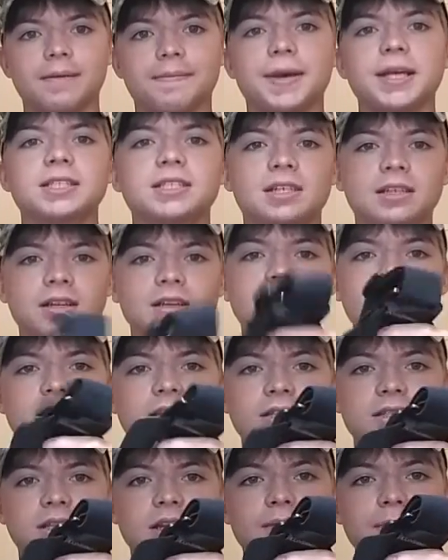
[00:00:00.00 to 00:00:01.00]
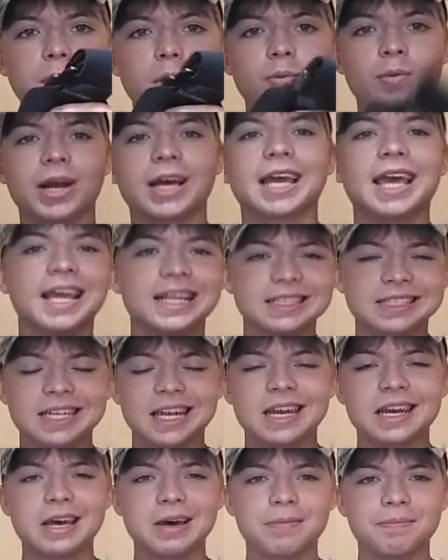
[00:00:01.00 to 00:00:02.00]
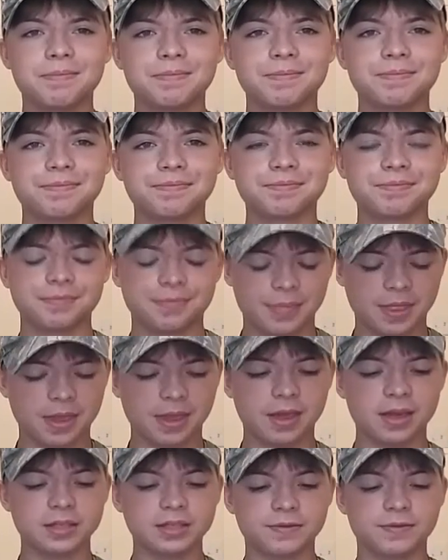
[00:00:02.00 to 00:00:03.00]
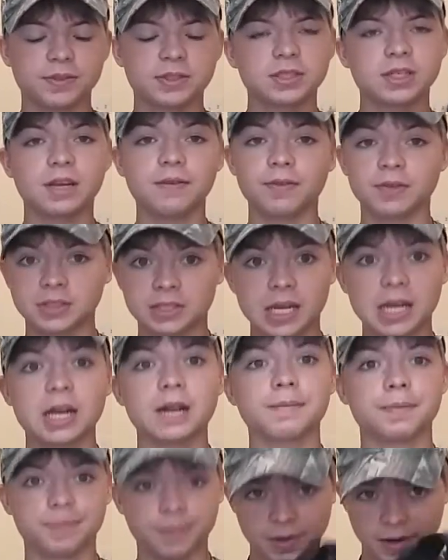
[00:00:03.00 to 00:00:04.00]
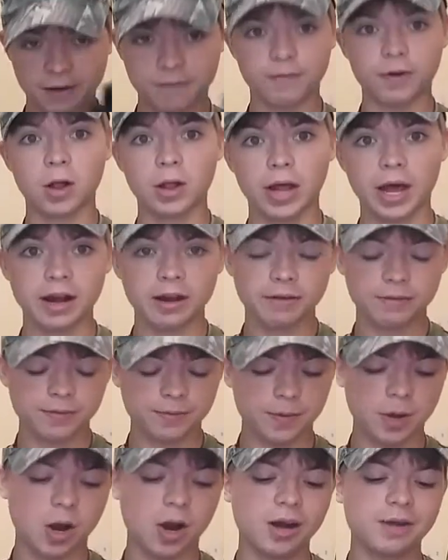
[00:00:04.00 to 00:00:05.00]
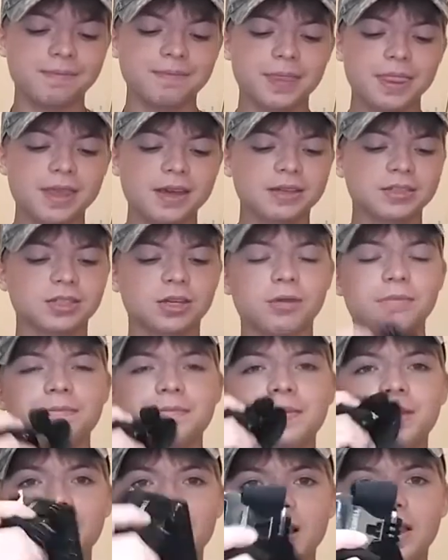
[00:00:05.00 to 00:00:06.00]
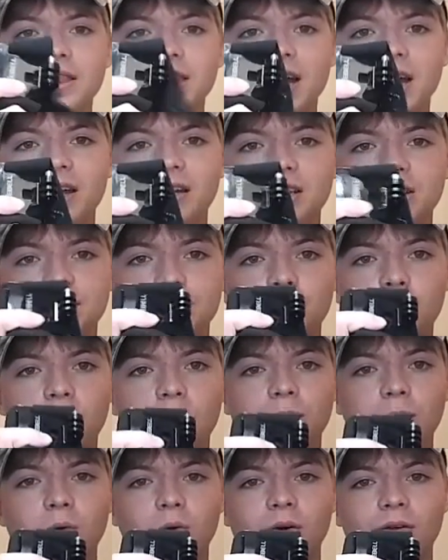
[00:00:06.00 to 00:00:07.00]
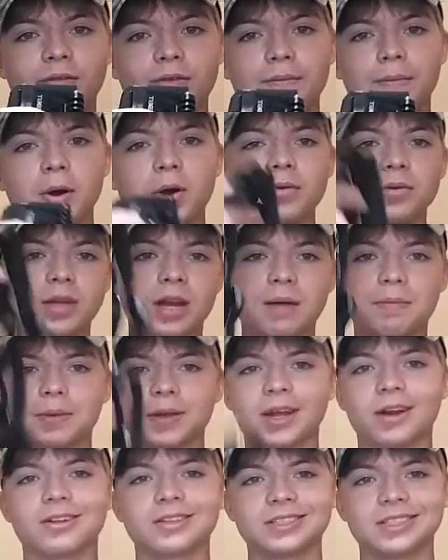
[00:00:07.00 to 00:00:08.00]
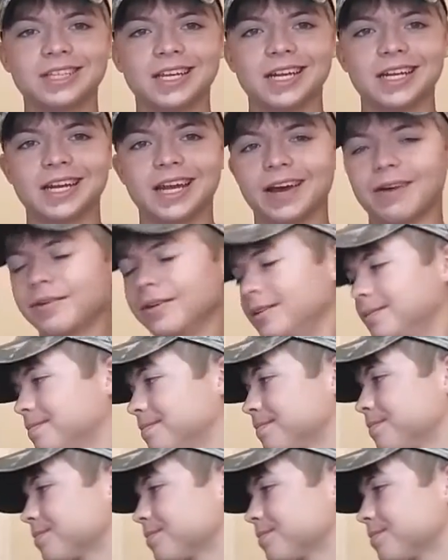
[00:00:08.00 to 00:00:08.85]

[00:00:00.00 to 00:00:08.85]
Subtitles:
Basically, this in a boat when I can't stand up, because if I stand up, I'm going to fall out of. Alright, so that is for more of a boat that I plan on sitting down in.